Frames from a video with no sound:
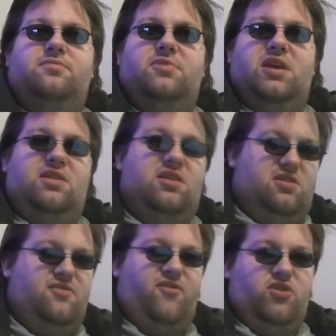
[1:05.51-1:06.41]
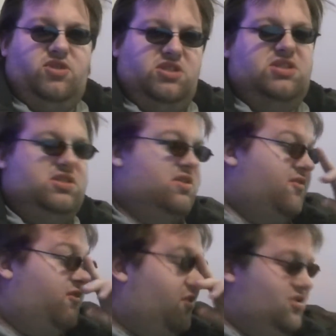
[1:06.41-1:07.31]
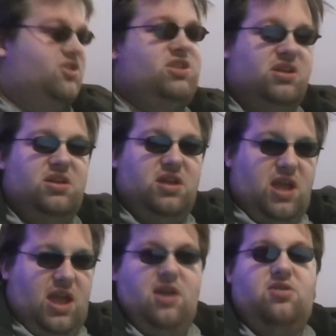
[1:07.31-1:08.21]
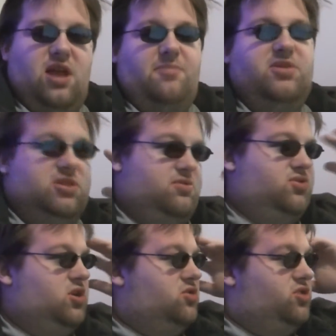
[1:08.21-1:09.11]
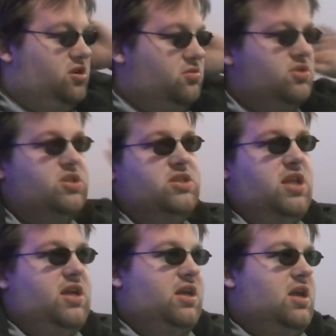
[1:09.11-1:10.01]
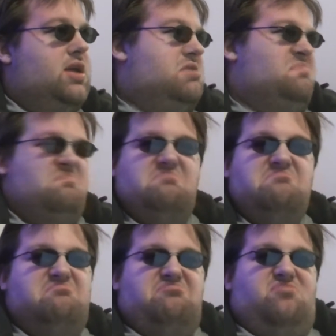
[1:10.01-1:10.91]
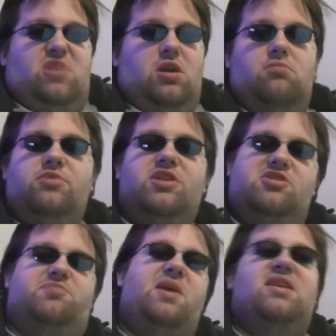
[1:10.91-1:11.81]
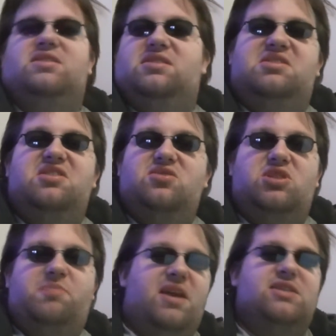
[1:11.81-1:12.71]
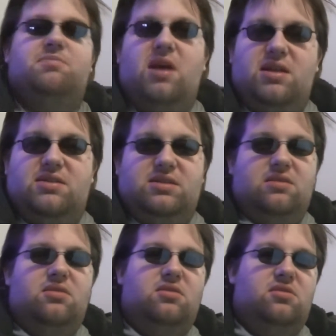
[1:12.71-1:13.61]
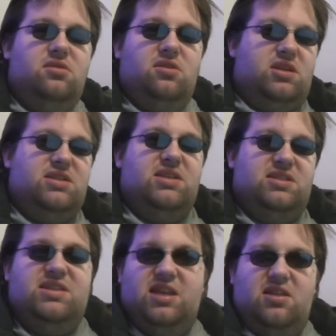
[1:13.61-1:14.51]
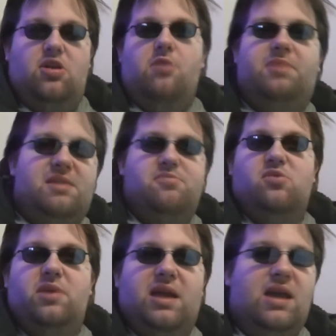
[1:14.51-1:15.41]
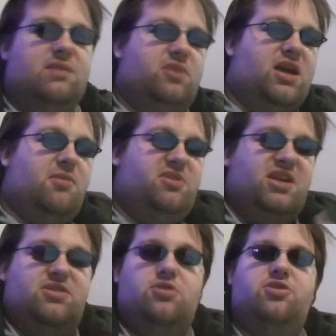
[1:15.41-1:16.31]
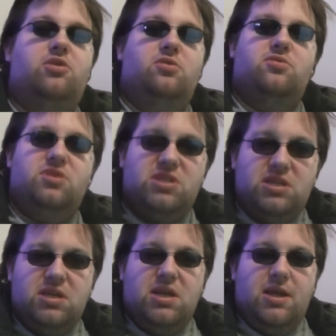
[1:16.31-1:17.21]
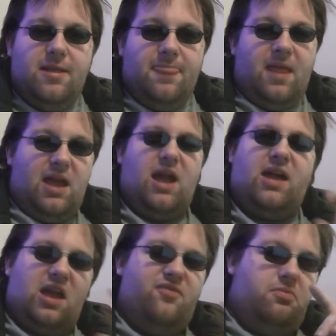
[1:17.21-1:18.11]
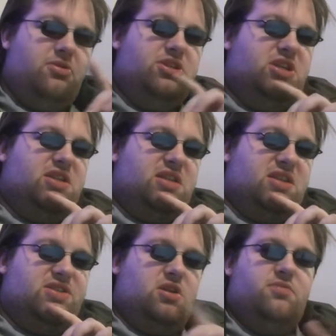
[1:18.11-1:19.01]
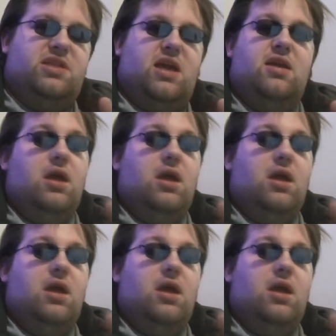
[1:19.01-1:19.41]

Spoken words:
Like, the first aired episode of Star Trek was just like, you know, here's space. Here's a space monster. Look, it's killing our people. We gotta protect our dudes. I kind of appreciate that they started with that.